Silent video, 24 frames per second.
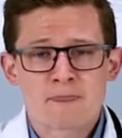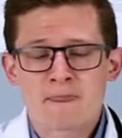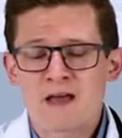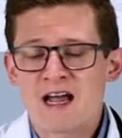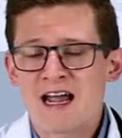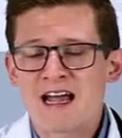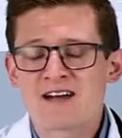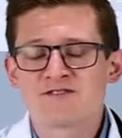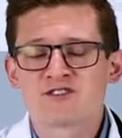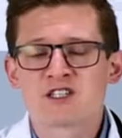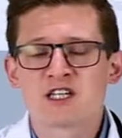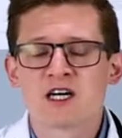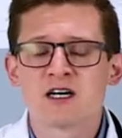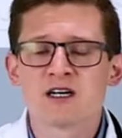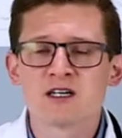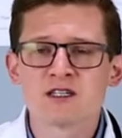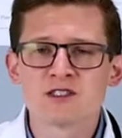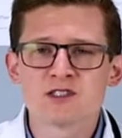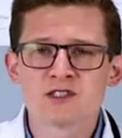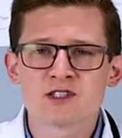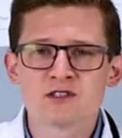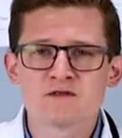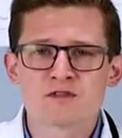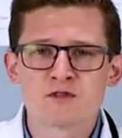I have
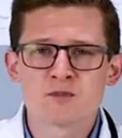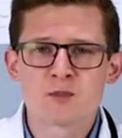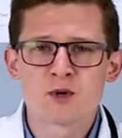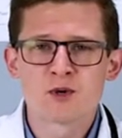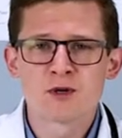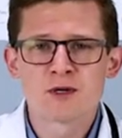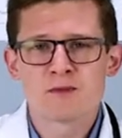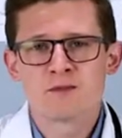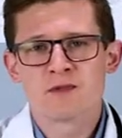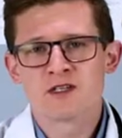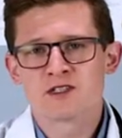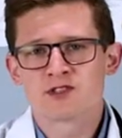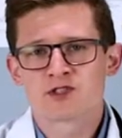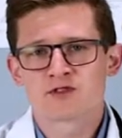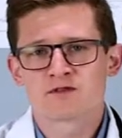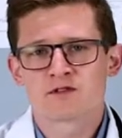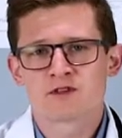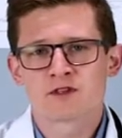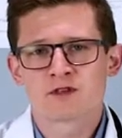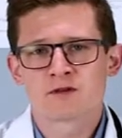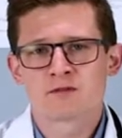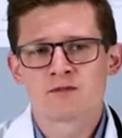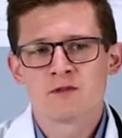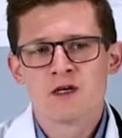tons of appointments
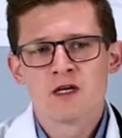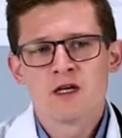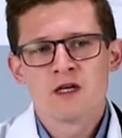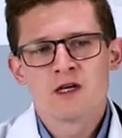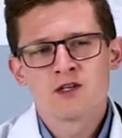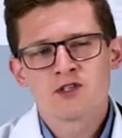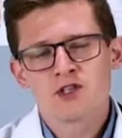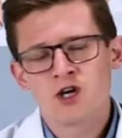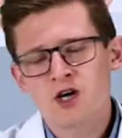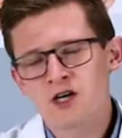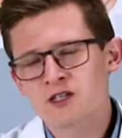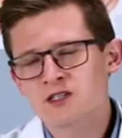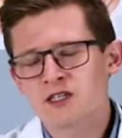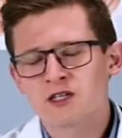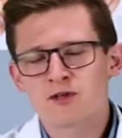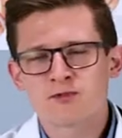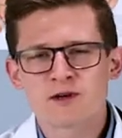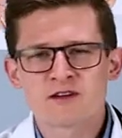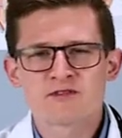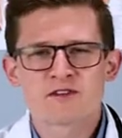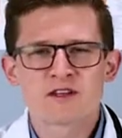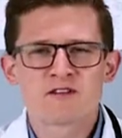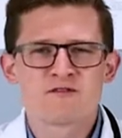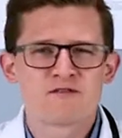for dogs that are
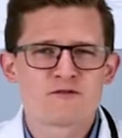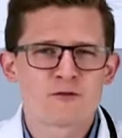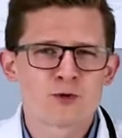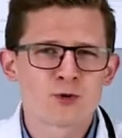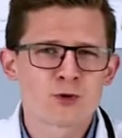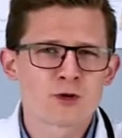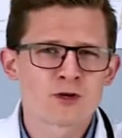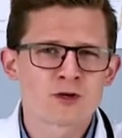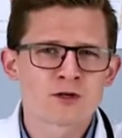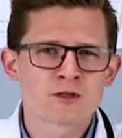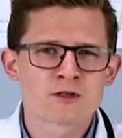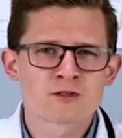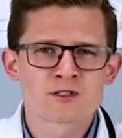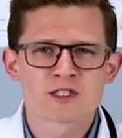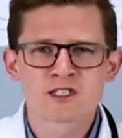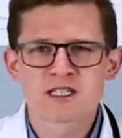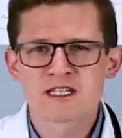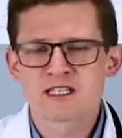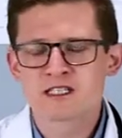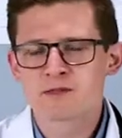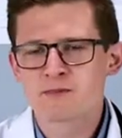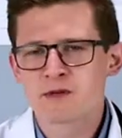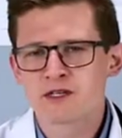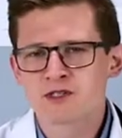roughly four or
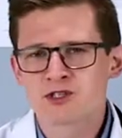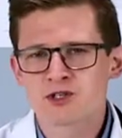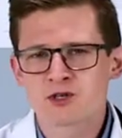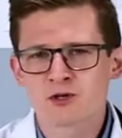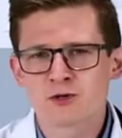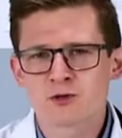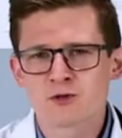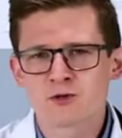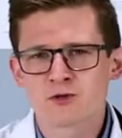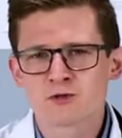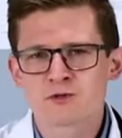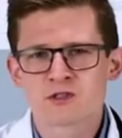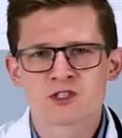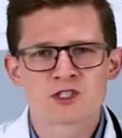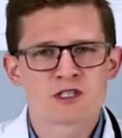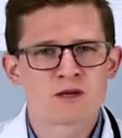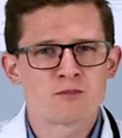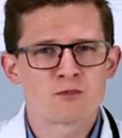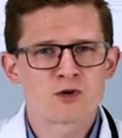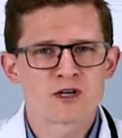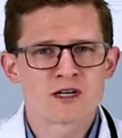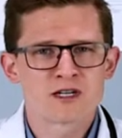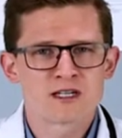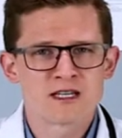six months old,
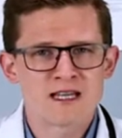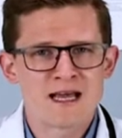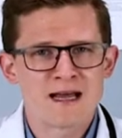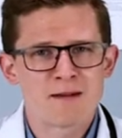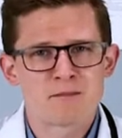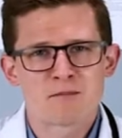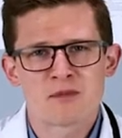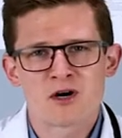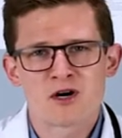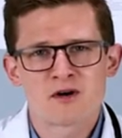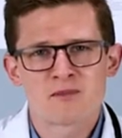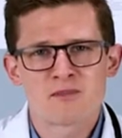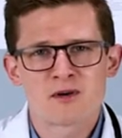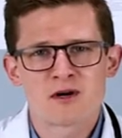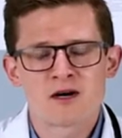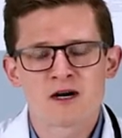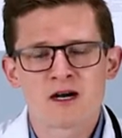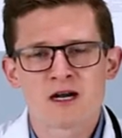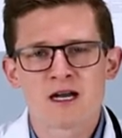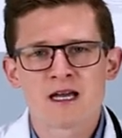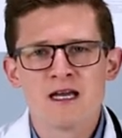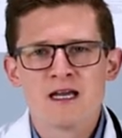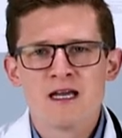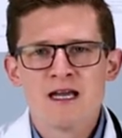somewhere in that
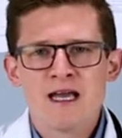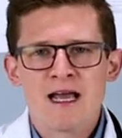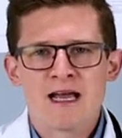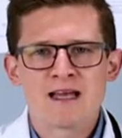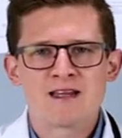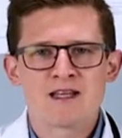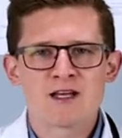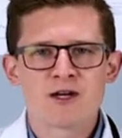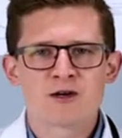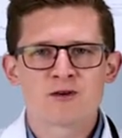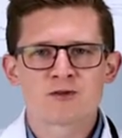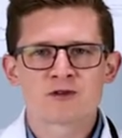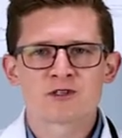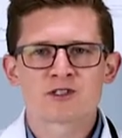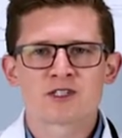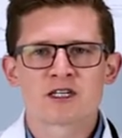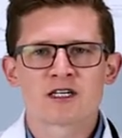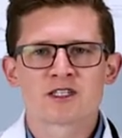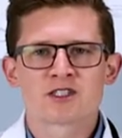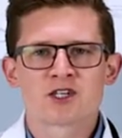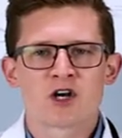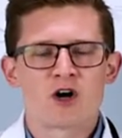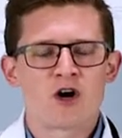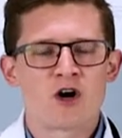ballpark, and the owner
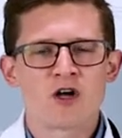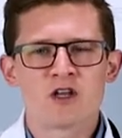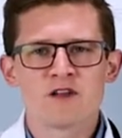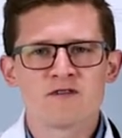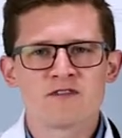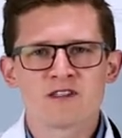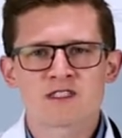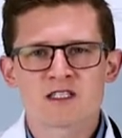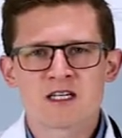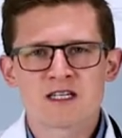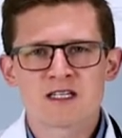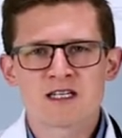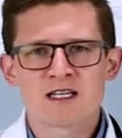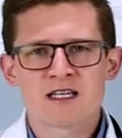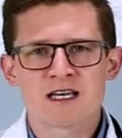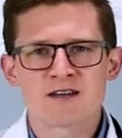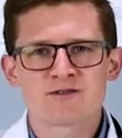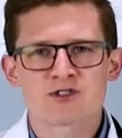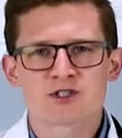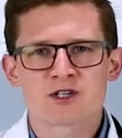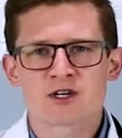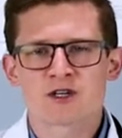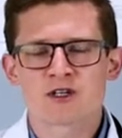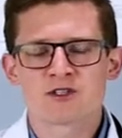says all of a sudden
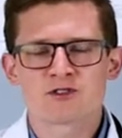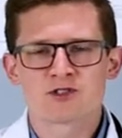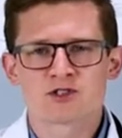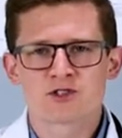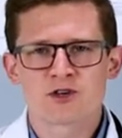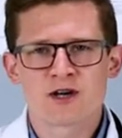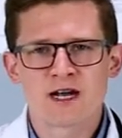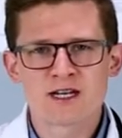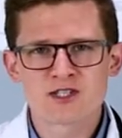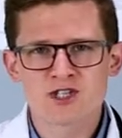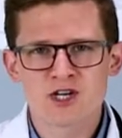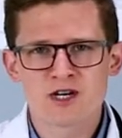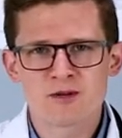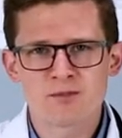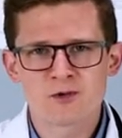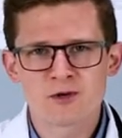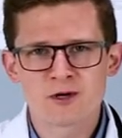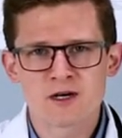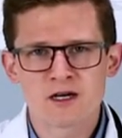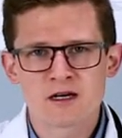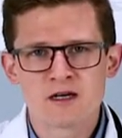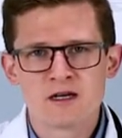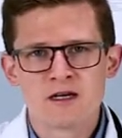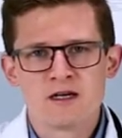they've started scratching
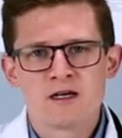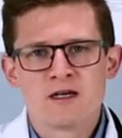more.